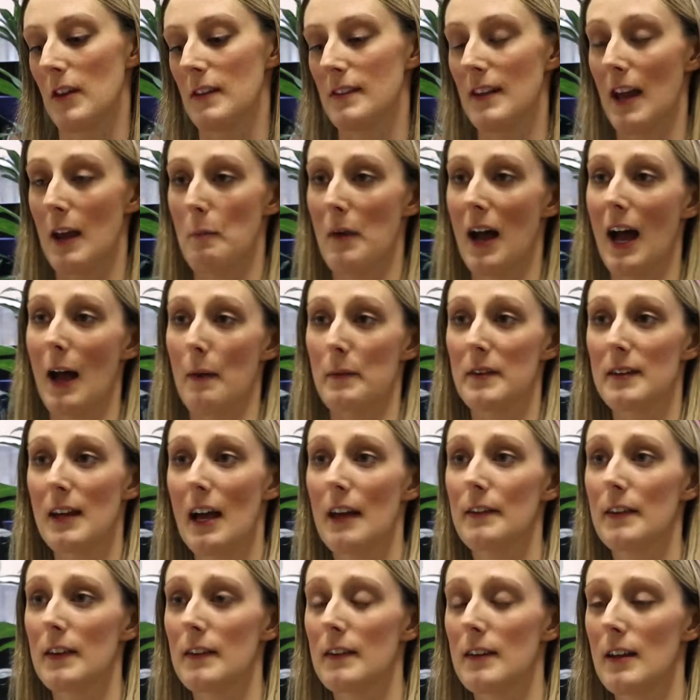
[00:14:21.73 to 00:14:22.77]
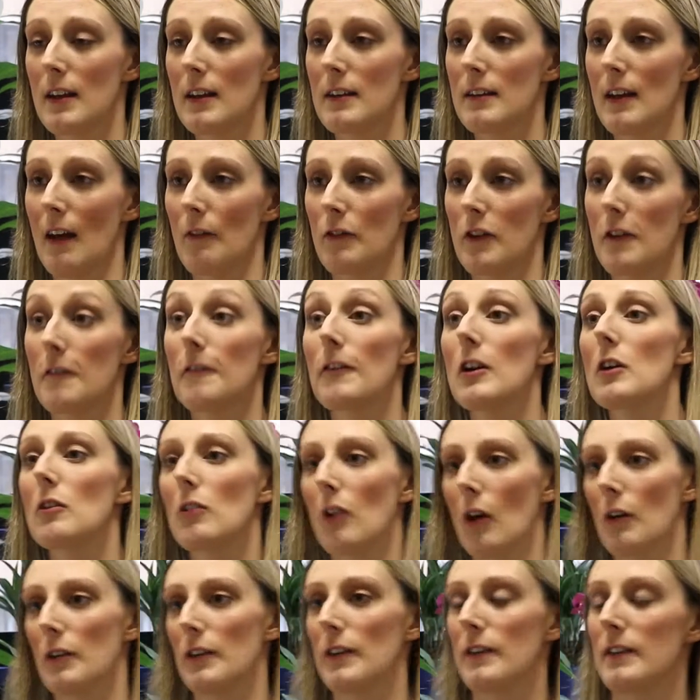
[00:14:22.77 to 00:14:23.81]
say perhaps tazocin, down to
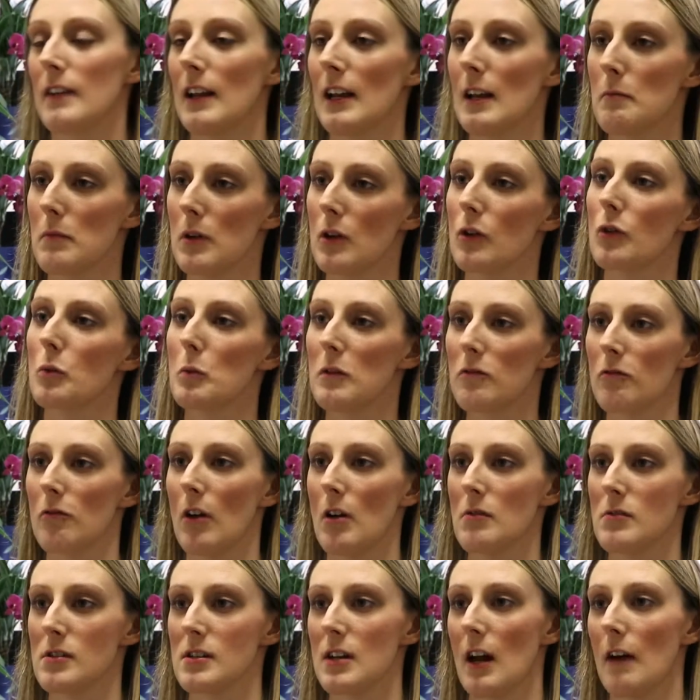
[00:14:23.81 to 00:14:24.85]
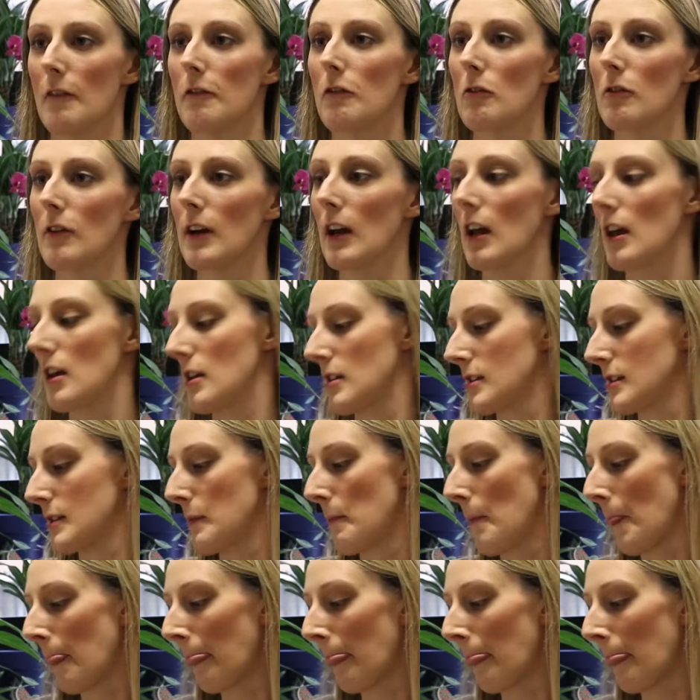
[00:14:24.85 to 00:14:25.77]
flucloxacillin because we've grown Staph aureus.